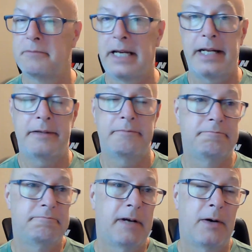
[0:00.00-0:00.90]
8
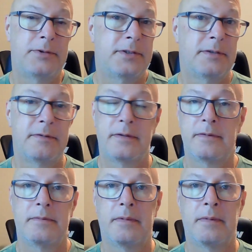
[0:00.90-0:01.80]
ounces of
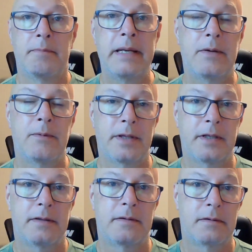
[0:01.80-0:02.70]
meat with
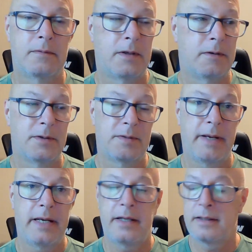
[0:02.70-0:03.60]
it, whether it was
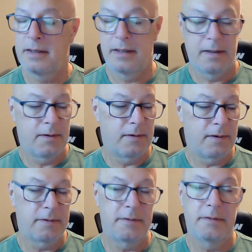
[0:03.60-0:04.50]
bacon
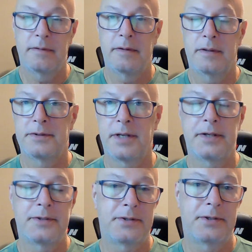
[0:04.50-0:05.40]
or
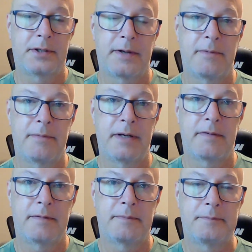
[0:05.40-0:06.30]
sausage or ground beef.